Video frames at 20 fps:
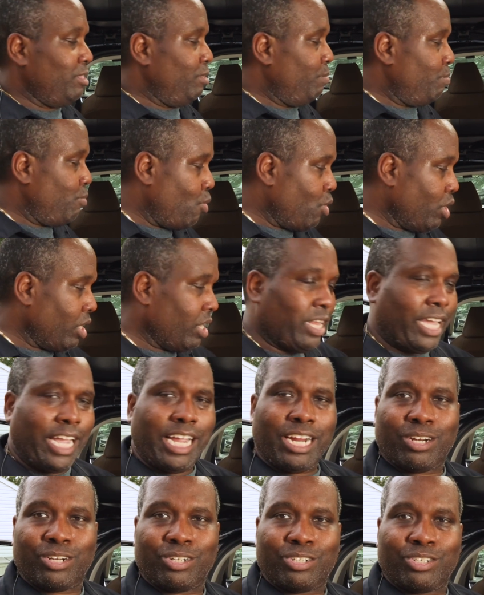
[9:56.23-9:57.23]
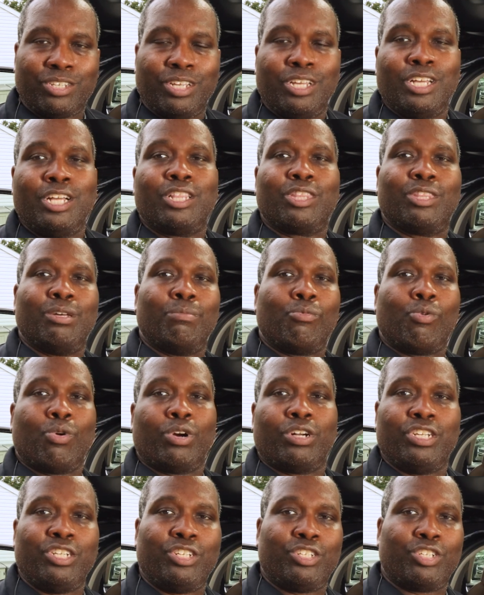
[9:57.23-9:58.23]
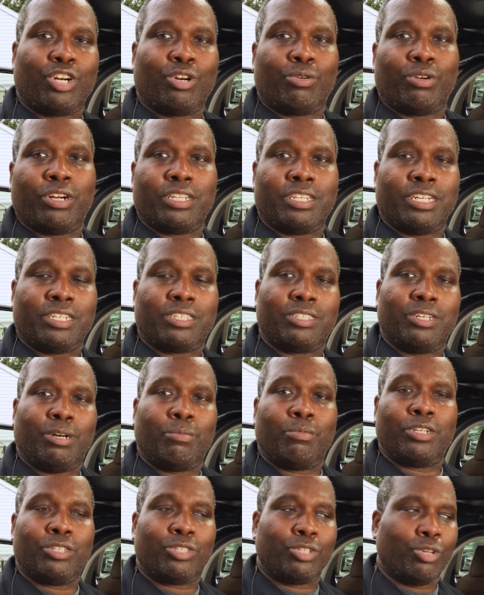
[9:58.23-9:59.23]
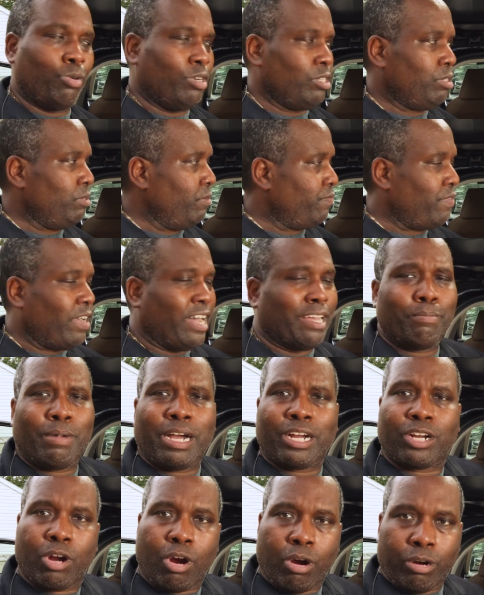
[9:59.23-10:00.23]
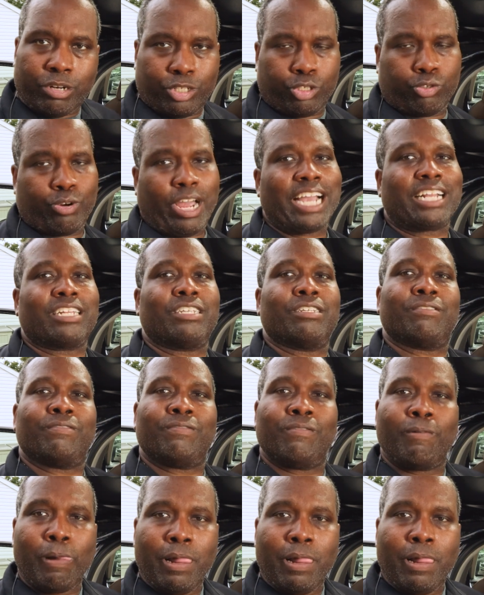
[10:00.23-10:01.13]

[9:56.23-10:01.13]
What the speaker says: The more layers, the more deterrent that someone is going to find my car attractive